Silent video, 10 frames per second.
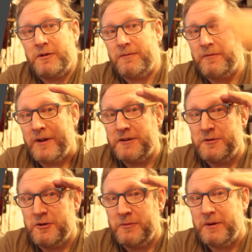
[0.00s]
one. Thanks for
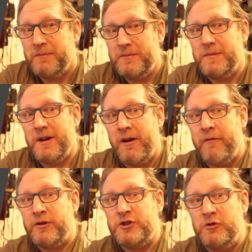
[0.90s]
joining me.
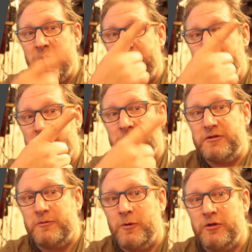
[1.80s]
Remember, 2 videos
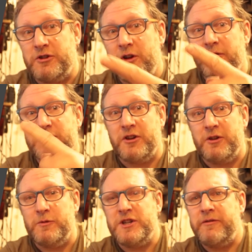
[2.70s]
to watch either
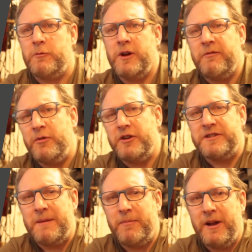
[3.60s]
side, whichever way I've put the
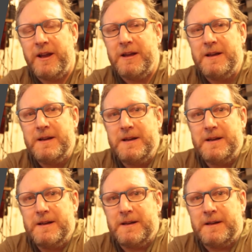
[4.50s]
template.
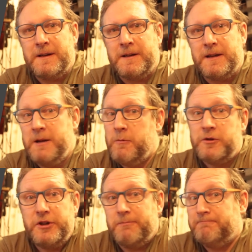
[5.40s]
Keep
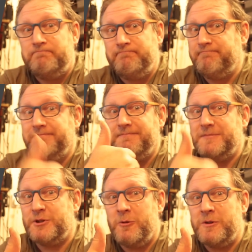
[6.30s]
watching.
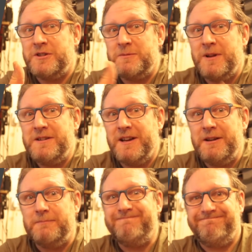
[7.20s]
Scott Wessex Blades out.